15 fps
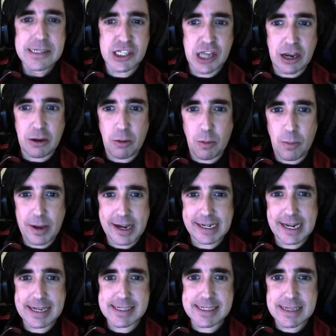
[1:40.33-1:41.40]
So we're
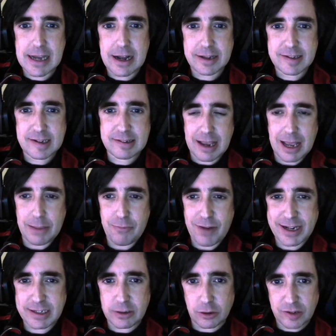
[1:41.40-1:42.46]
going to get started. I'm
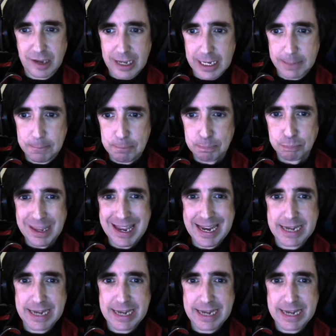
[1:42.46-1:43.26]
ready on time.